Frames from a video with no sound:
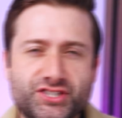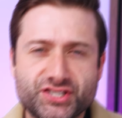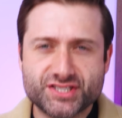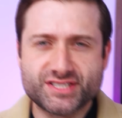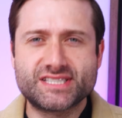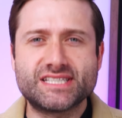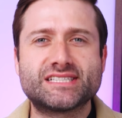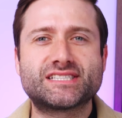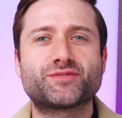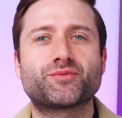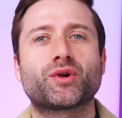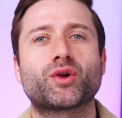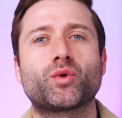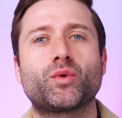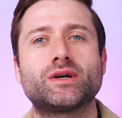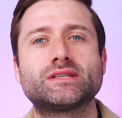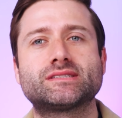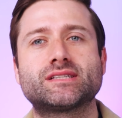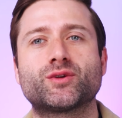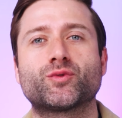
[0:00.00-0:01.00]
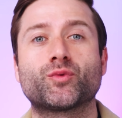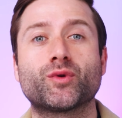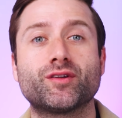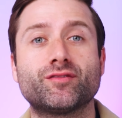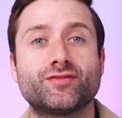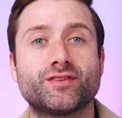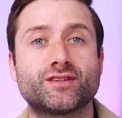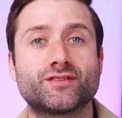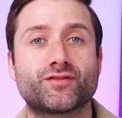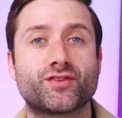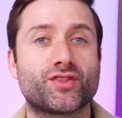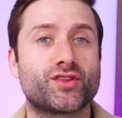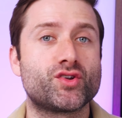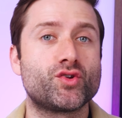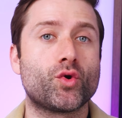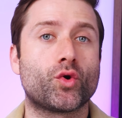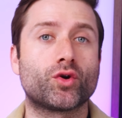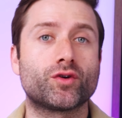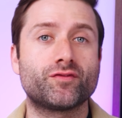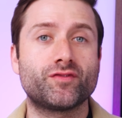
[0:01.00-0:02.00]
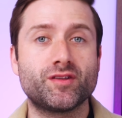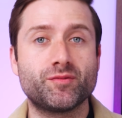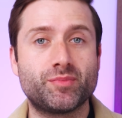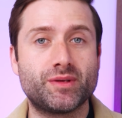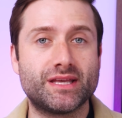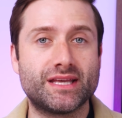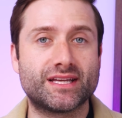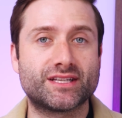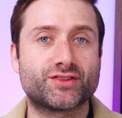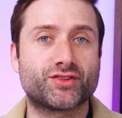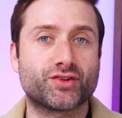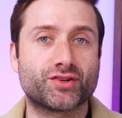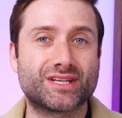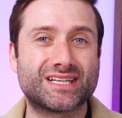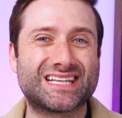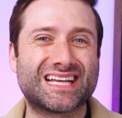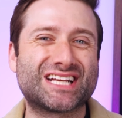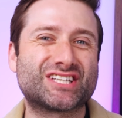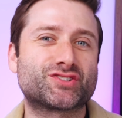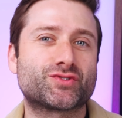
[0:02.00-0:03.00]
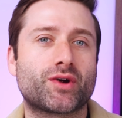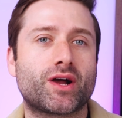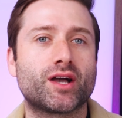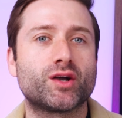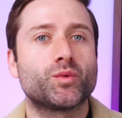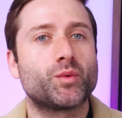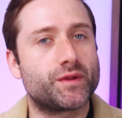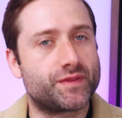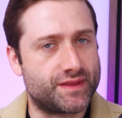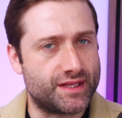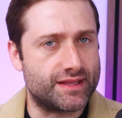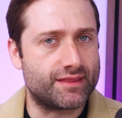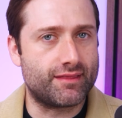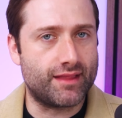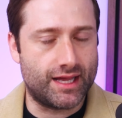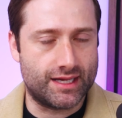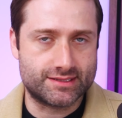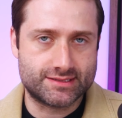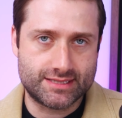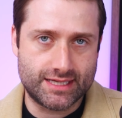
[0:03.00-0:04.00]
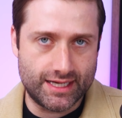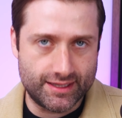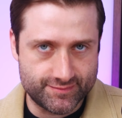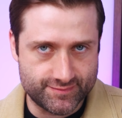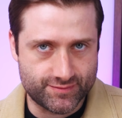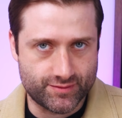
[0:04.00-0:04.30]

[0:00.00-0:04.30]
just need to request a refund for the NordVPN 30-day trial within that time